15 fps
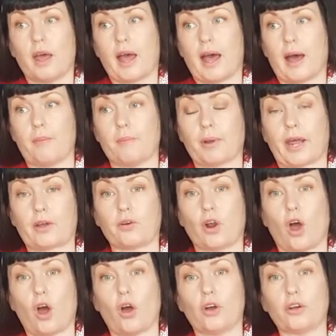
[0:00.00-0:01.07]
But I
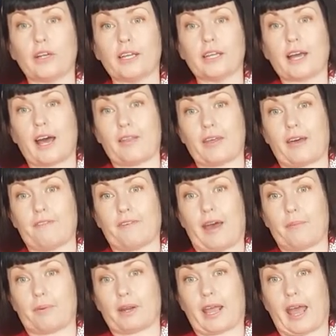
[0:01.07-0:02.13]
could only cut that
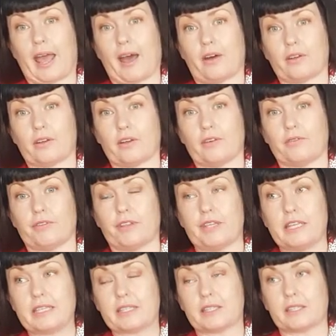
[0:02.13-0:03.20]
fabric out of
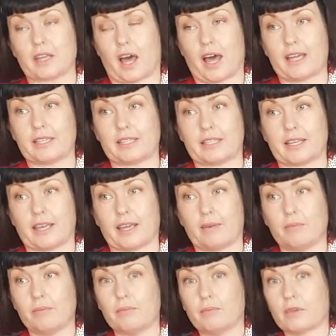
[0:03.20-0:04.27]
this side
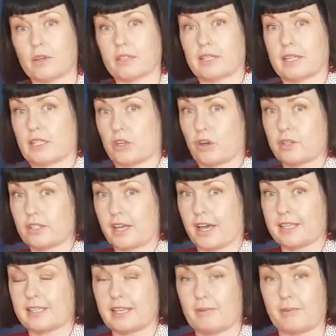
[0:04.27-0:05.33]
seam because there's no
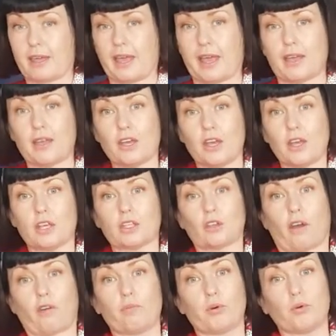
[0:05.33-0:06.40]
side seam there. So
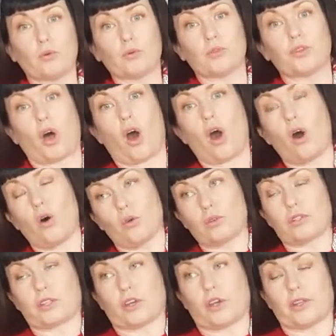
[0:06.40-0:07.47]
I pulled the whole
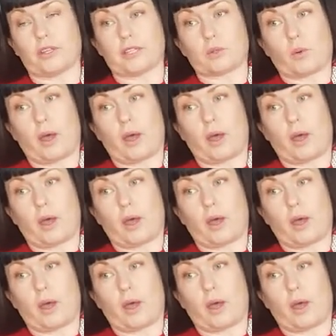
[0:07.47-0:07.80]
skirt this